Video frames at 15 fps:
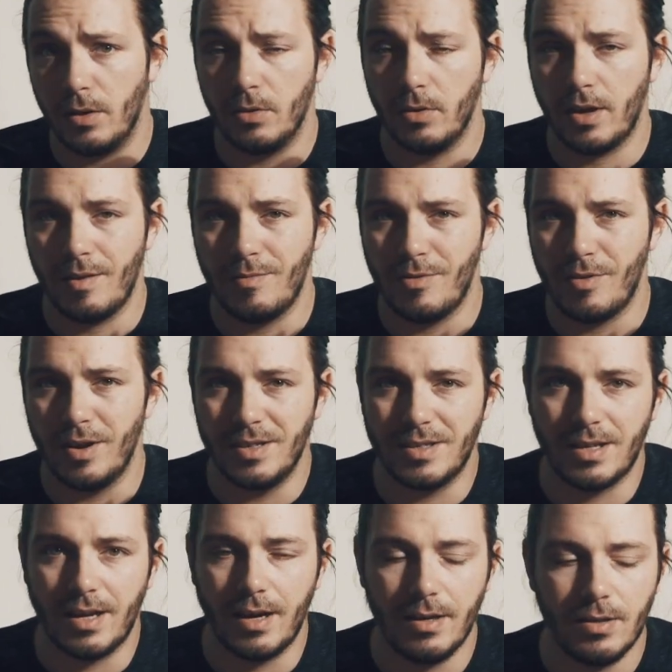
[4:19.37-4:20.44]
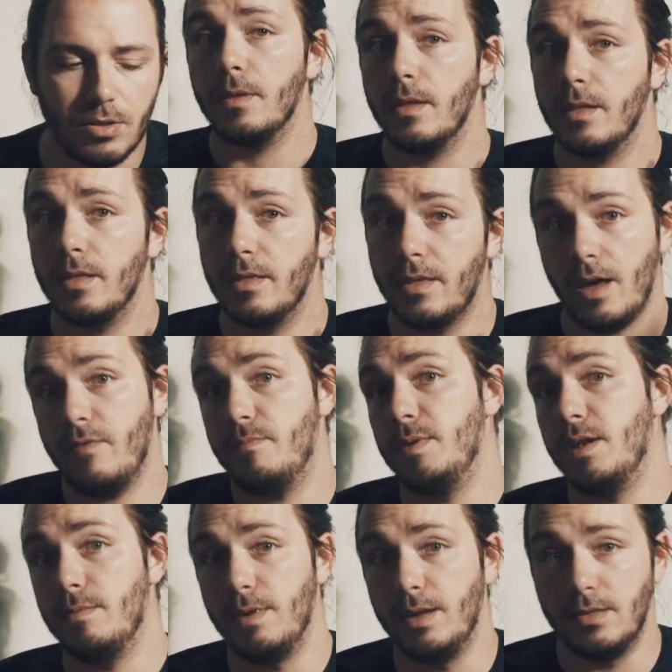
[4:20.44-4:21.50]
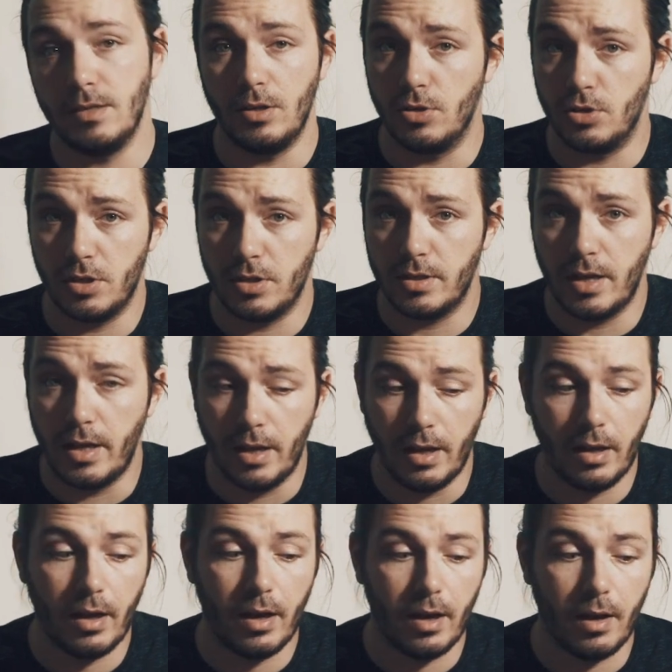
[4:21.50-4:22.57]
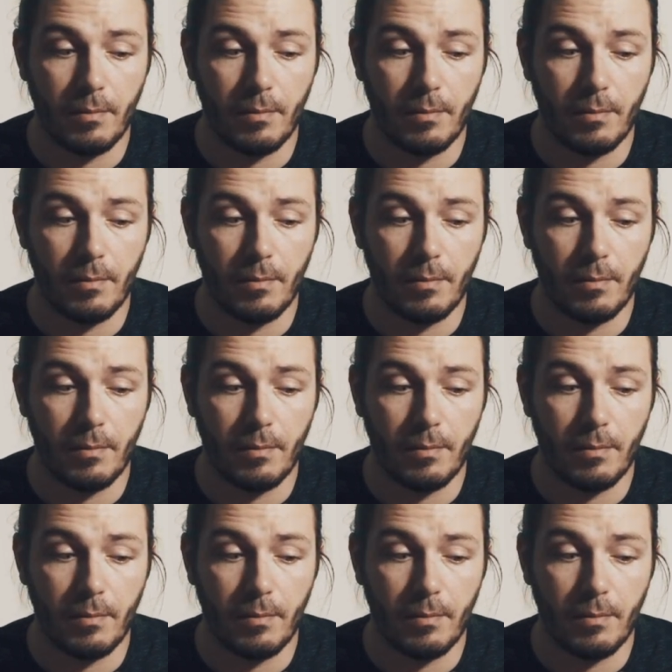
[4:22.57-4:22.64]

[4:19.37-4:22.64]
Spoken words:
on the camera inside. They have been amazing, just saying.